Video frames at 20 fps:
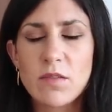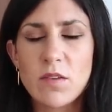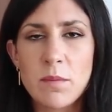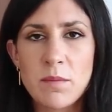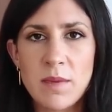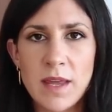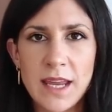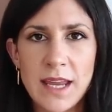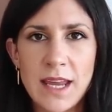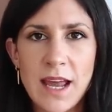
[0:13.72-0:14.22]
For
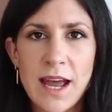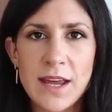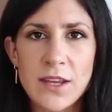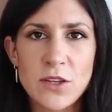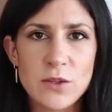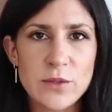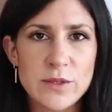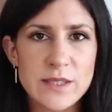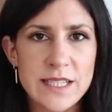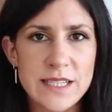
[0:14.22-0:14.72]
me, I
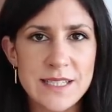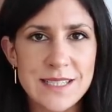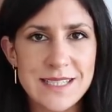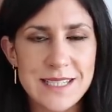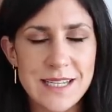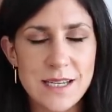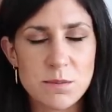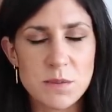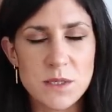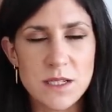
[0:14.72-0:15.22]
use
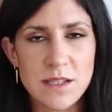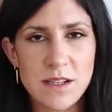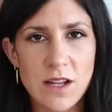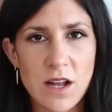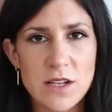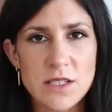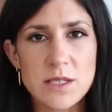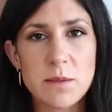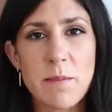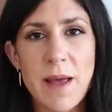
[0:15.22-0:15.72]
these tips a
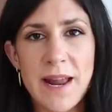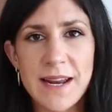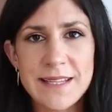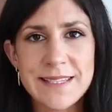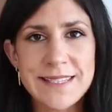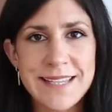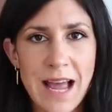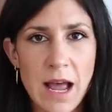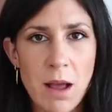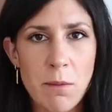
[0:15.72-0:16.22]
lot to
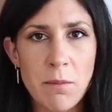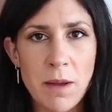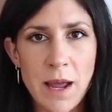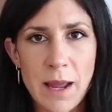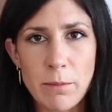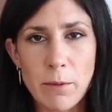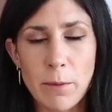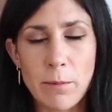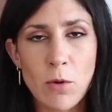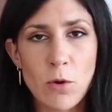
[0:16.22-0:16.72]
balance out
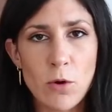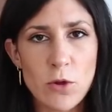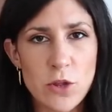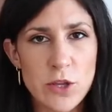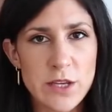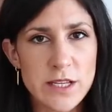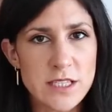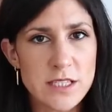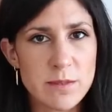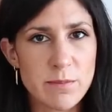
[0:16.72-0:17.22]
my
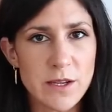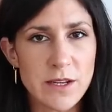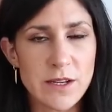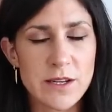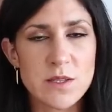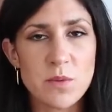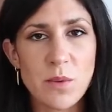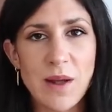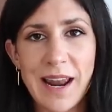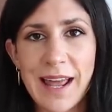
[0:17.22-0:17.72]
proportions
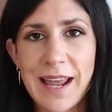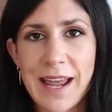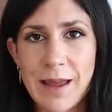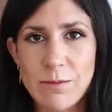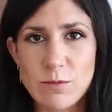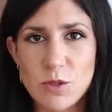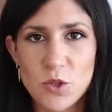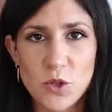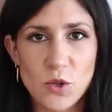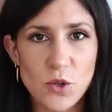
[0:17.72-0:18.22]
because while I
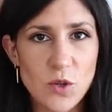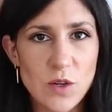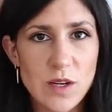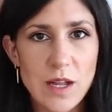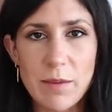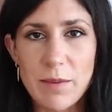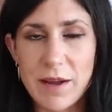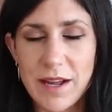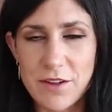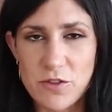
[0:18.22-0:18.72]
am
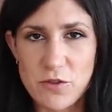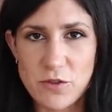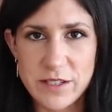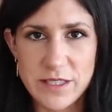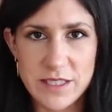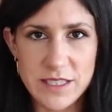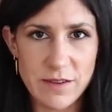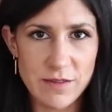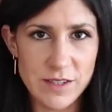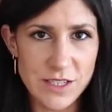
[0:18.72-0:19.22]
tall, I'm
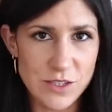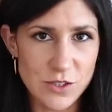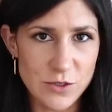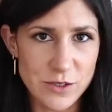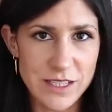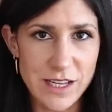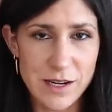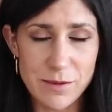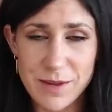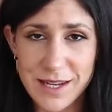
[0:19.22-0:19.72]

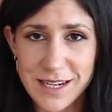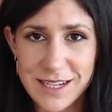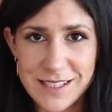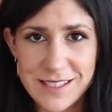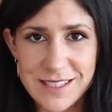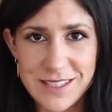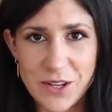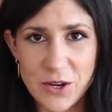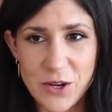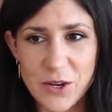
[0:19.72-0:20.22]
172
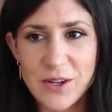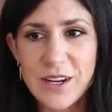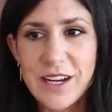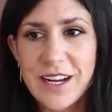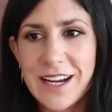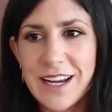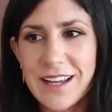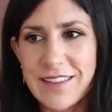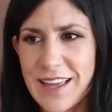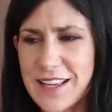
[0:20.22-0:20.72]
centimeters, so
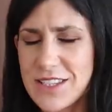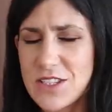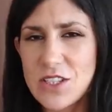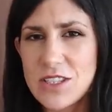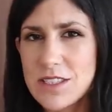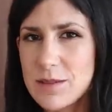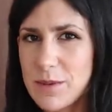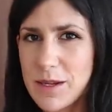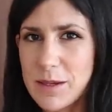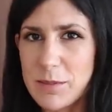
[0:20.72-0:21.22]
that's
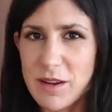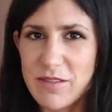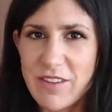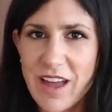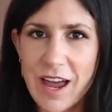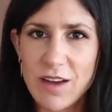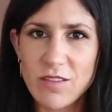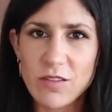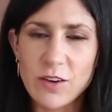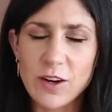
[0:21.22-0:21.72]
just a bit above
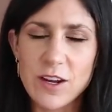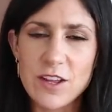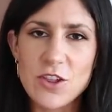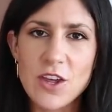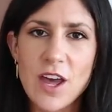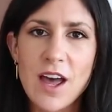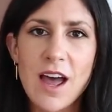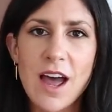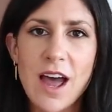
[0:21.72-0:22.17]
average.